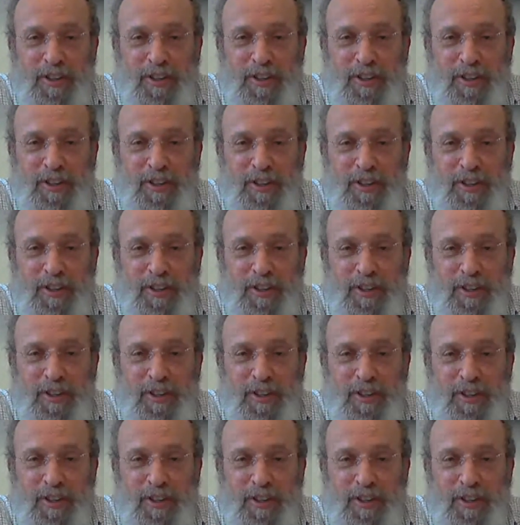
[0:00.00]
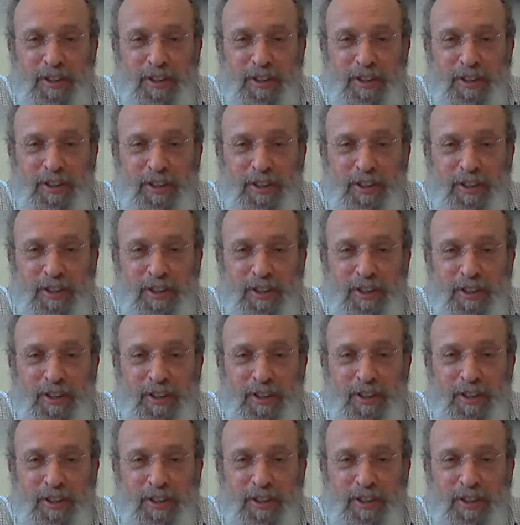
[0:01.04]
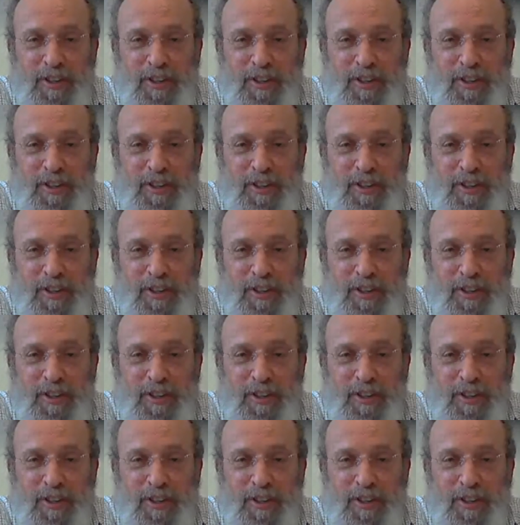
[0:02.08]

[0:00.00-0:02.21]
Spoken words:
opinion as to where you should start